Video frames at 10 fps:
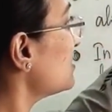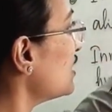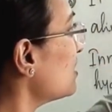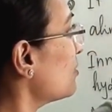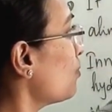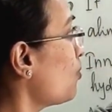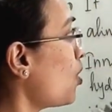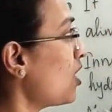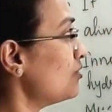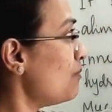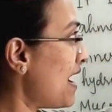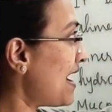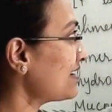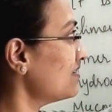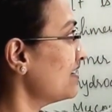thick wall
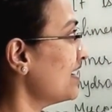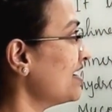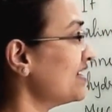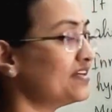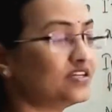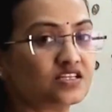bag and